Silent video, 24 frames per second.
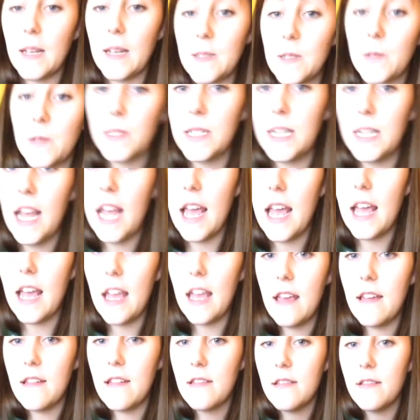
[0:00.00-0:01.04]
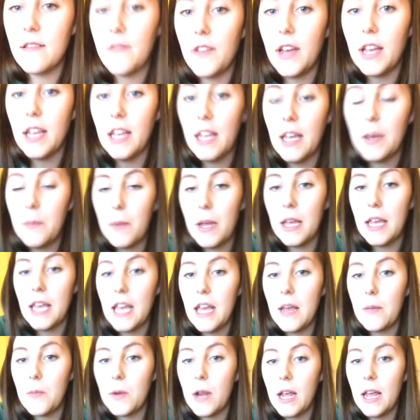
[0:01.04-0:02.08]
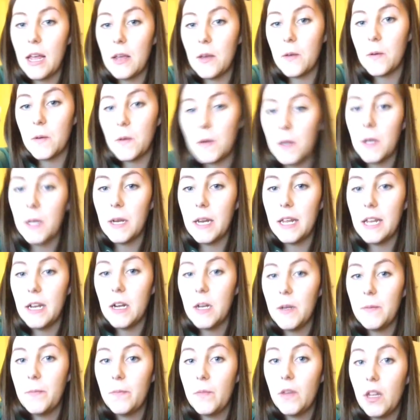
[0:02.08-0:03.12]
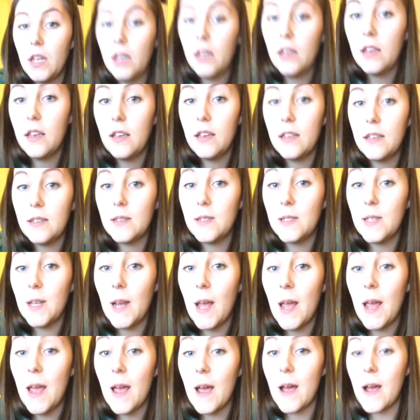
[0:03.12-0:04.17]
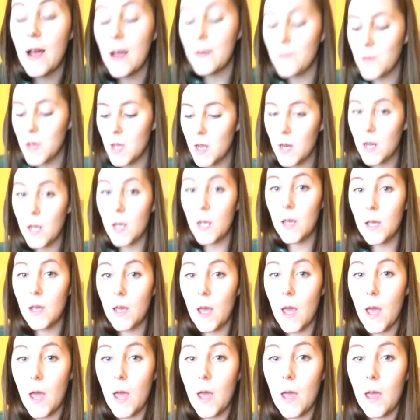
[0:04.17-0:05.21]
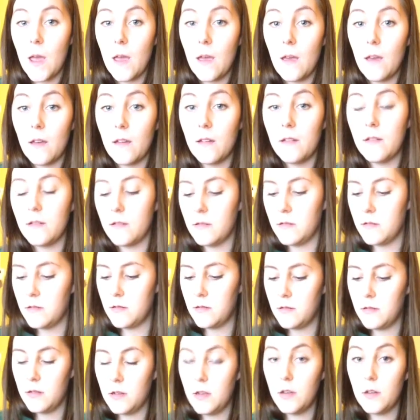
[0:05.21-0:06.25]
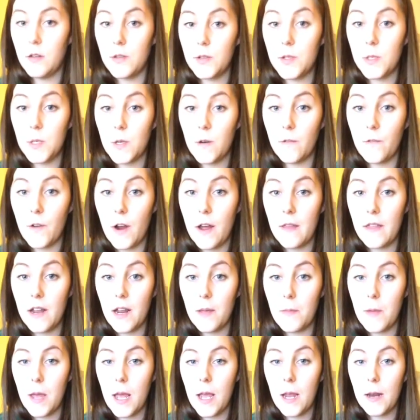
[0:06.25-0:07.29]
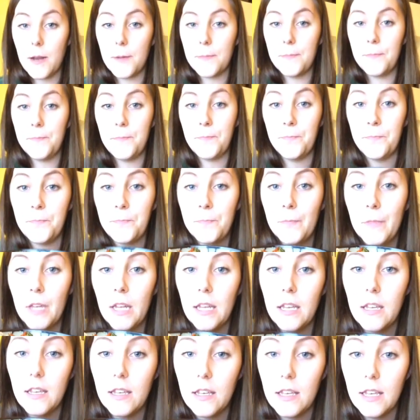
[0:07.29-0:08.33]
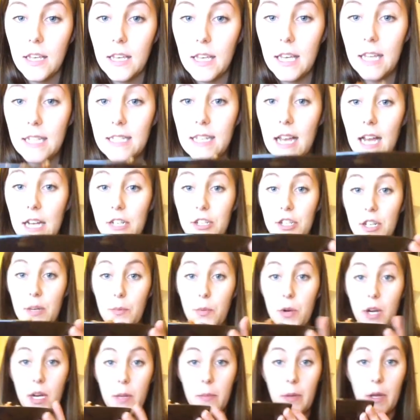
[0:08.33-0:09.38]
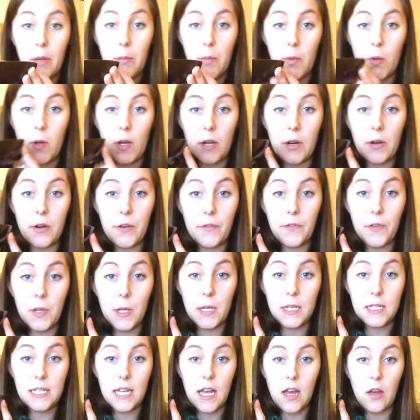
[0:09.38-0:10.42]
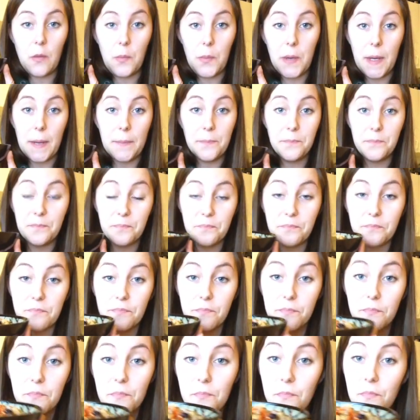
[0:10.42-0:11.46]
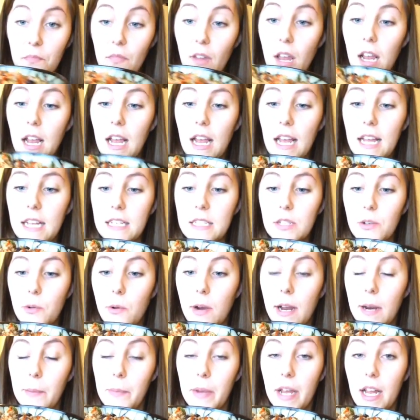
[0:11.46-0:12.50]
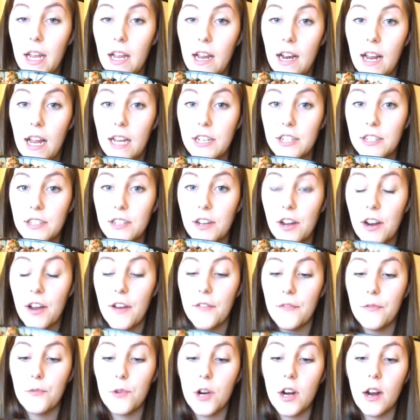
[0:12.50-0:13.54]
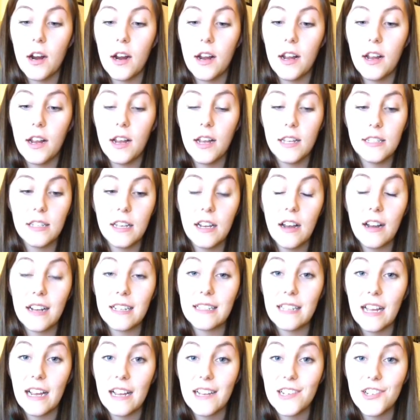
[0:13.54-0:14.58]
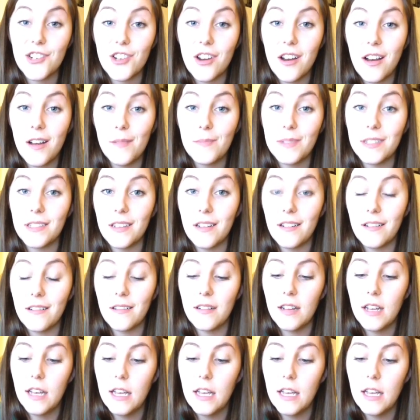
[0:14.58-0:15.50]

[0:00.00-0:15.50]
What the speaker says: so today, if I can get my camera angle good here, today I'm eating a stir fry that I made. It's actually a pretty big bowl, I don't know if you can tell, but it's quite a bit, and I just got off work because I got a second job, so